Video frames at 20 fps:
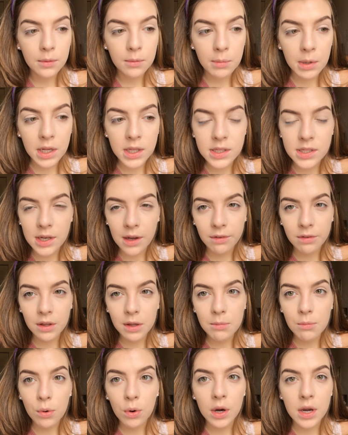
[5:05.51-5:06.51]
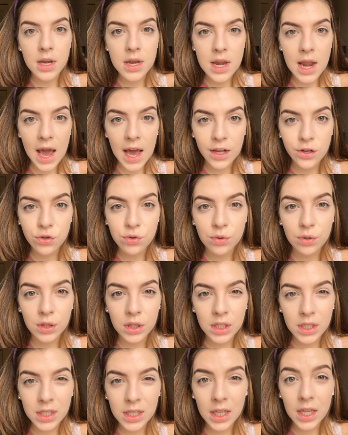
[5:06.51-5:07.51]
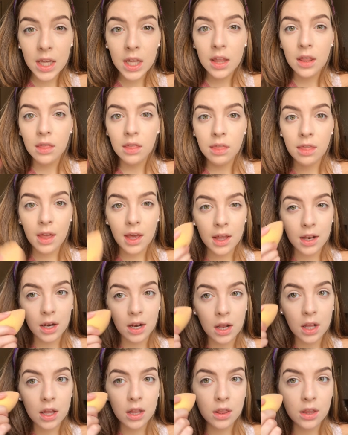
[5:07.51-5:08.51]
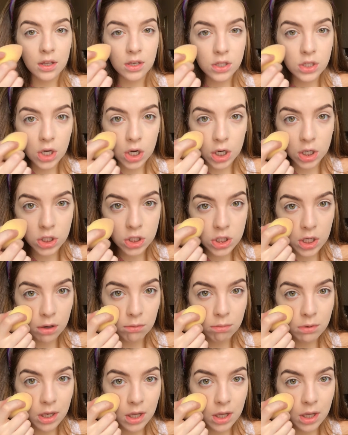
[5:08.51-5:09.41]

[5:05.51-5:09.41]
but it's definitely more natural looking than the Tarte Shape